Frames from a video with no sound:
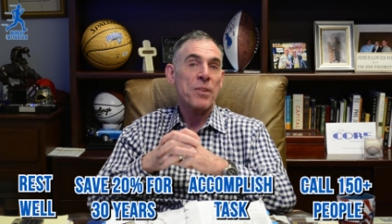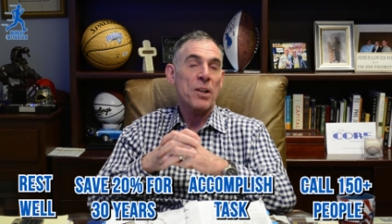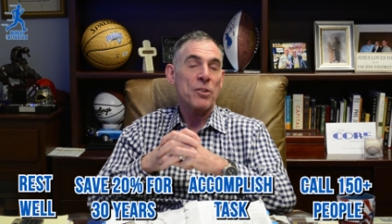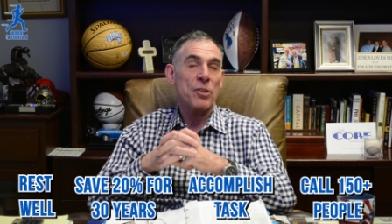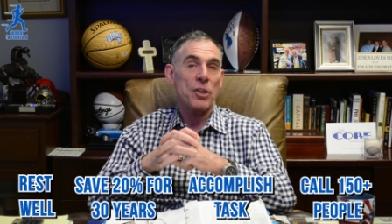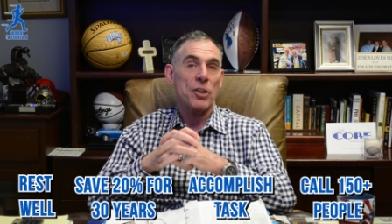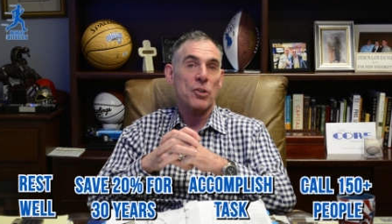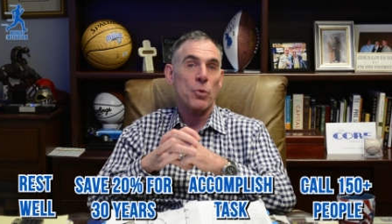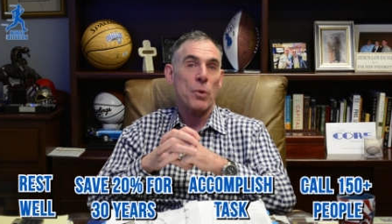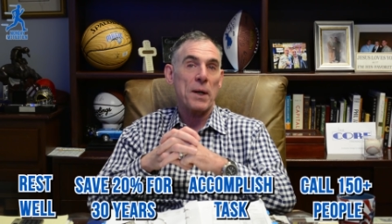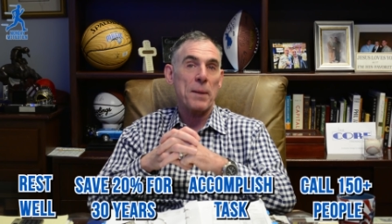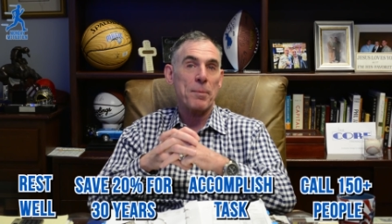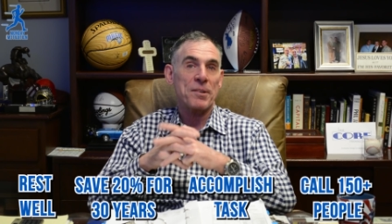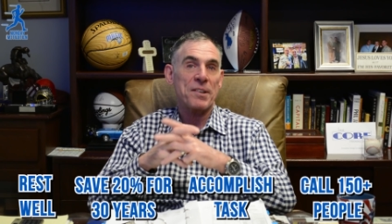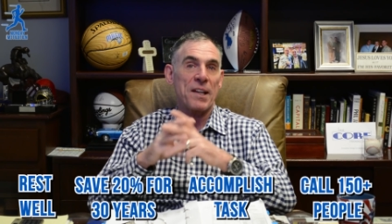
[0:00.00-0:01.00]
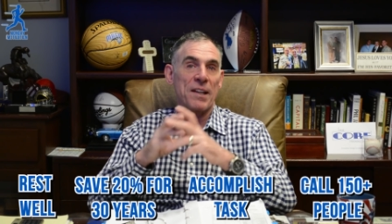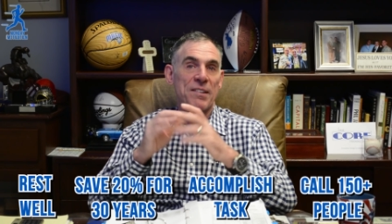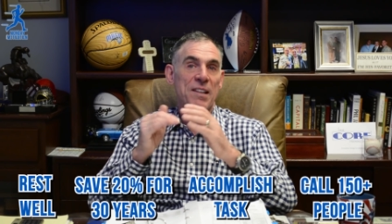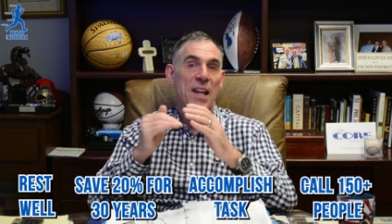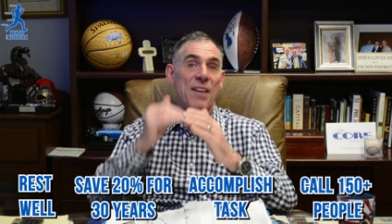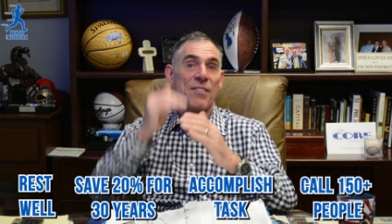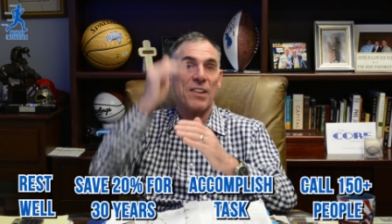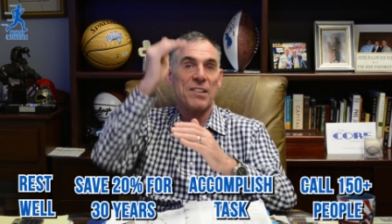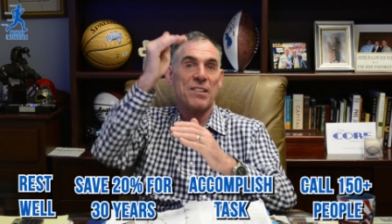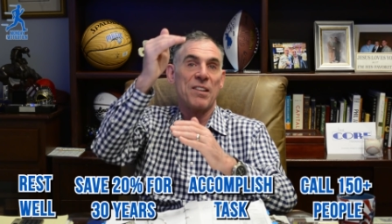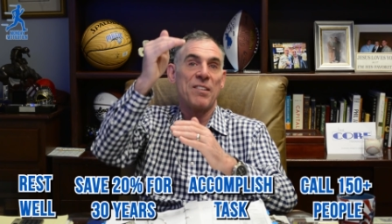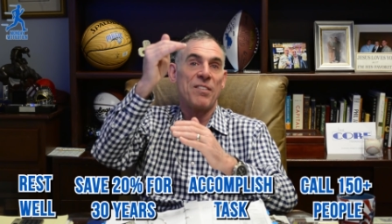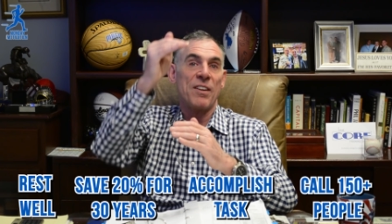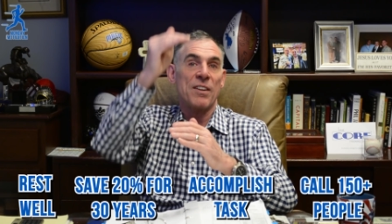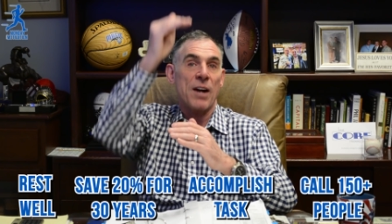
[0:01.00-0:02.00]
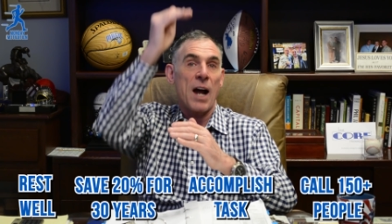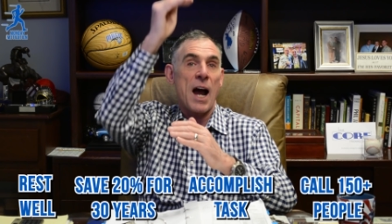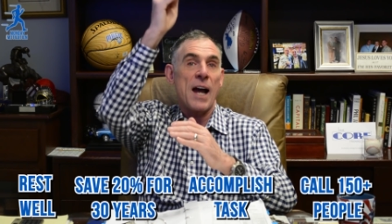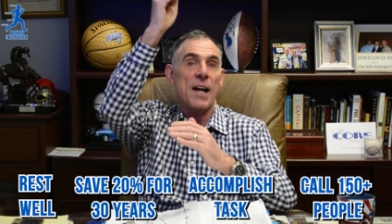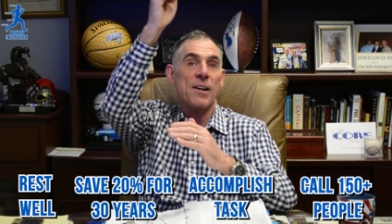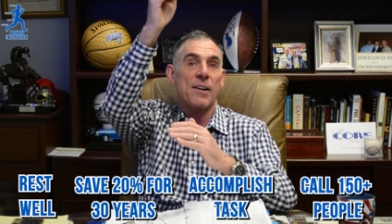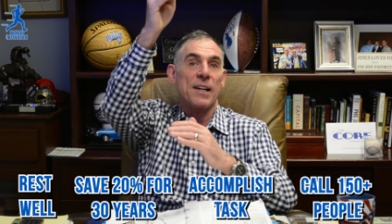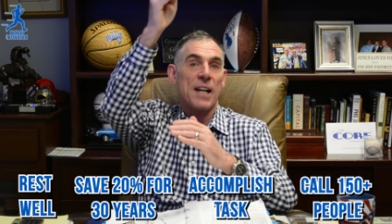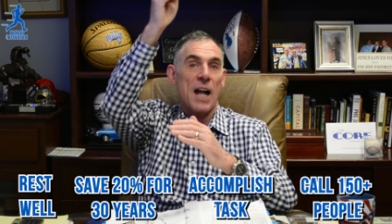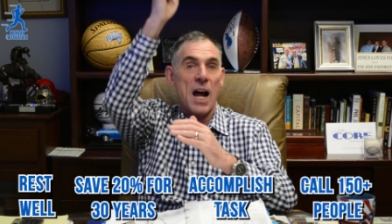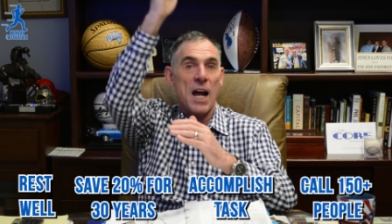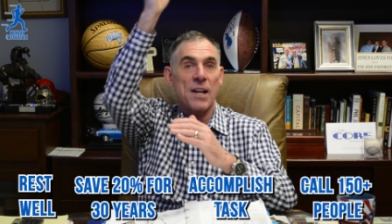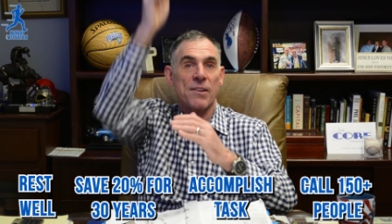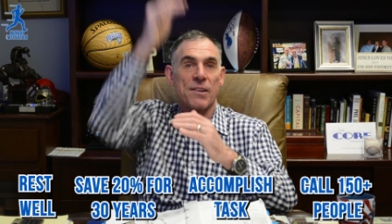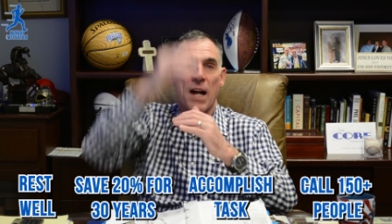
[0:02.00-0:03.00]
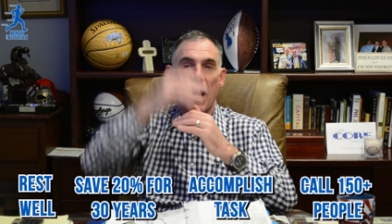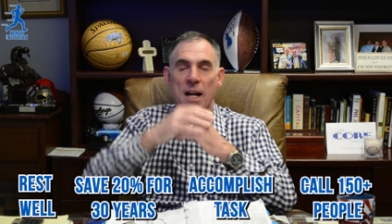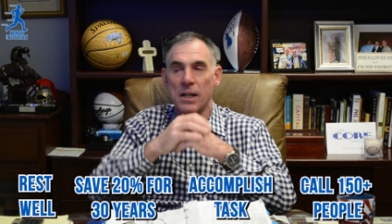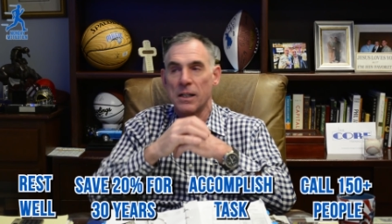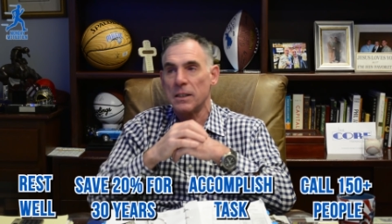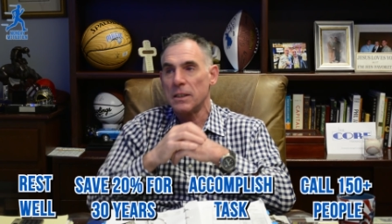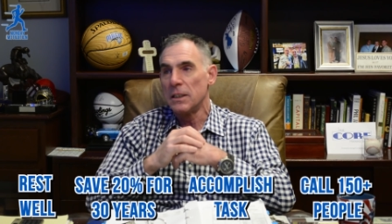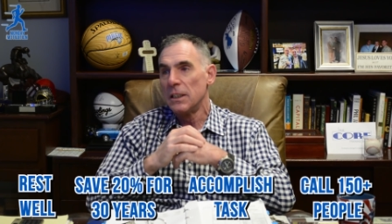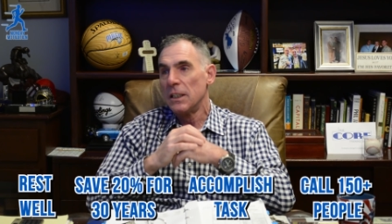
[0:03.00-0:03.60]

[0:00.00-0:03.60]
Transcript: So your 20% savings is either higher and higher and higher.